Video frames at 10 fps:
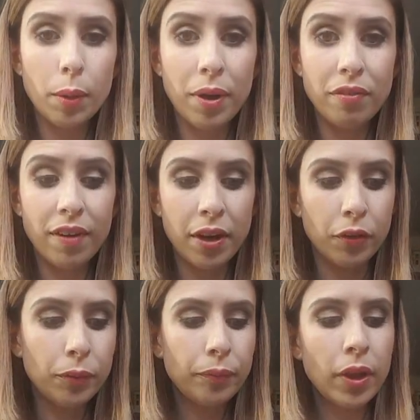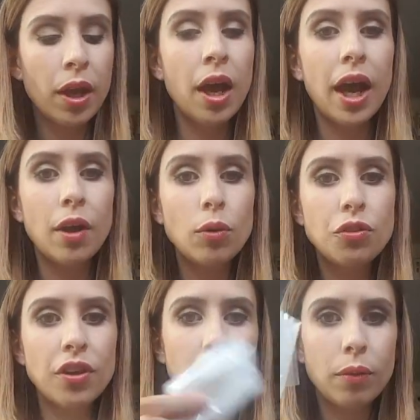my flannel. I
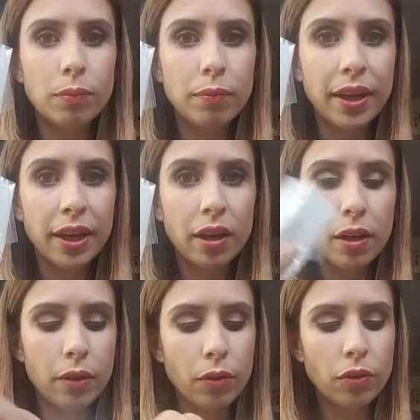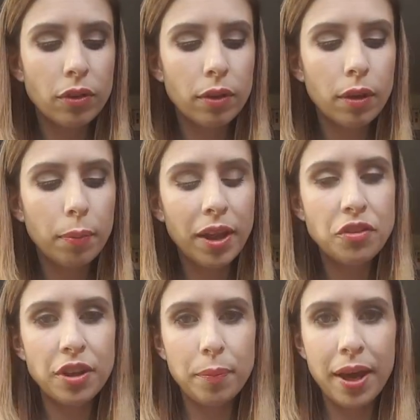also include a
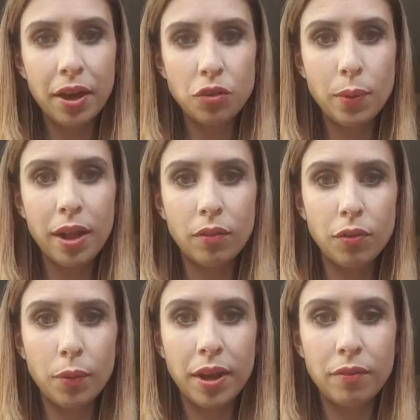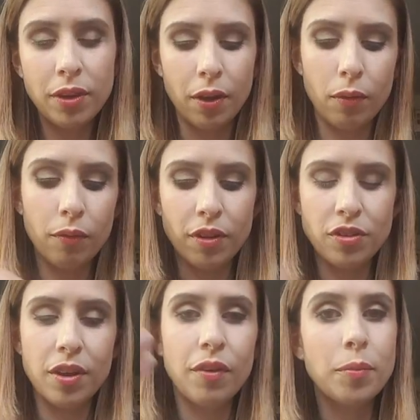plastic bag as well for whenever,
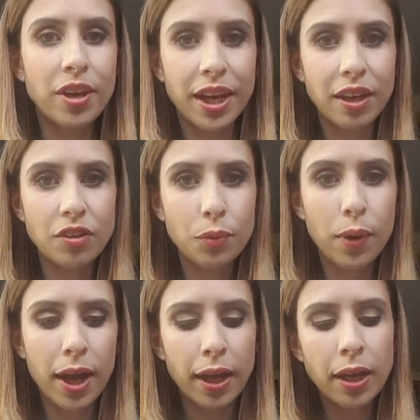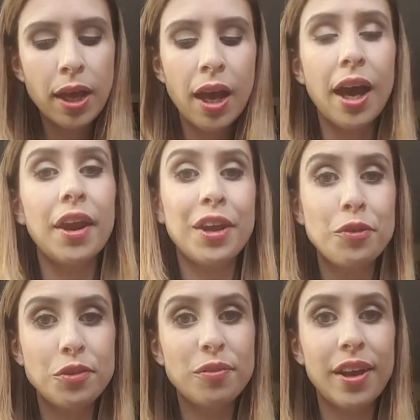obviously if I'm taking this away, and I
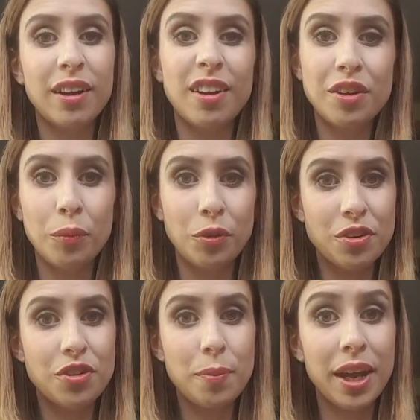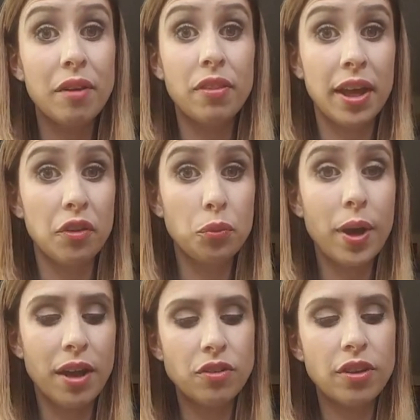use a flannel, I don't want it to make everything else
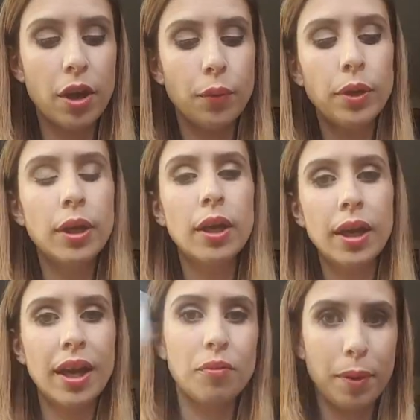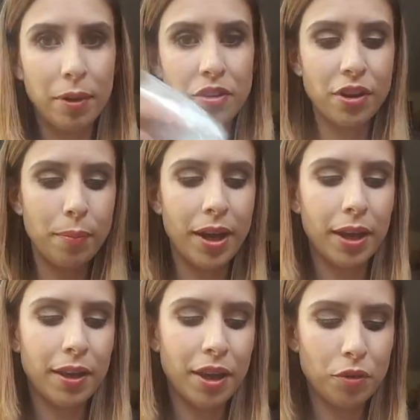wet, so I have my plastic
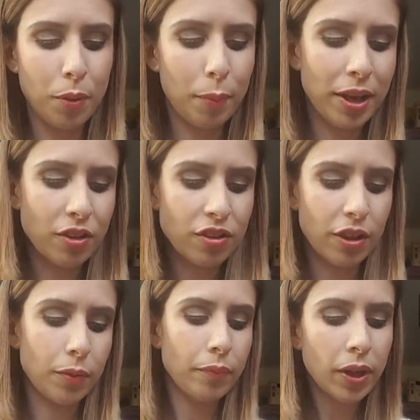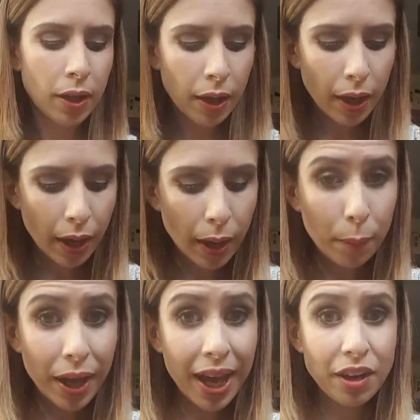bag in there to pop it into.
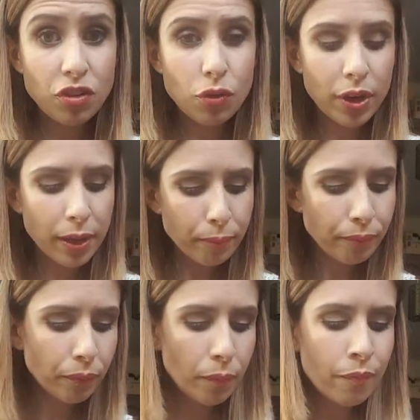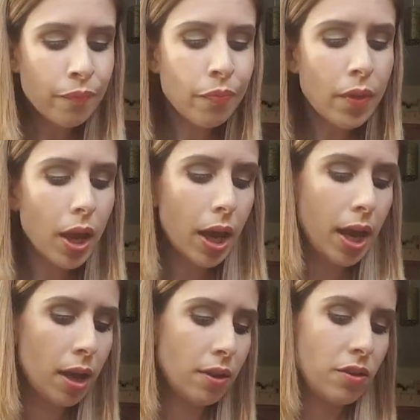Hand cream
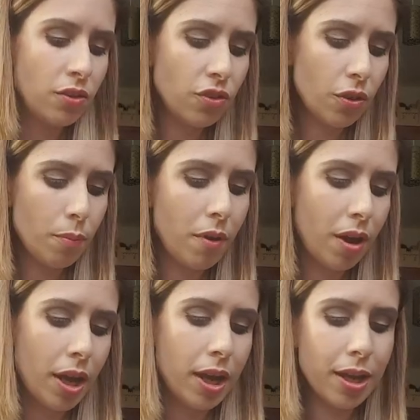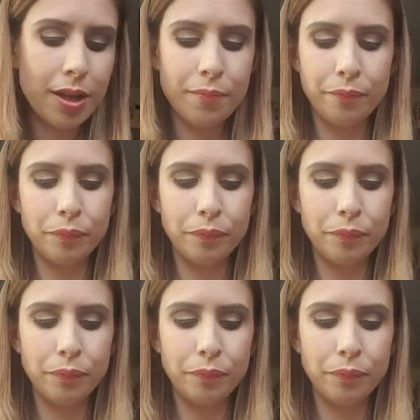and my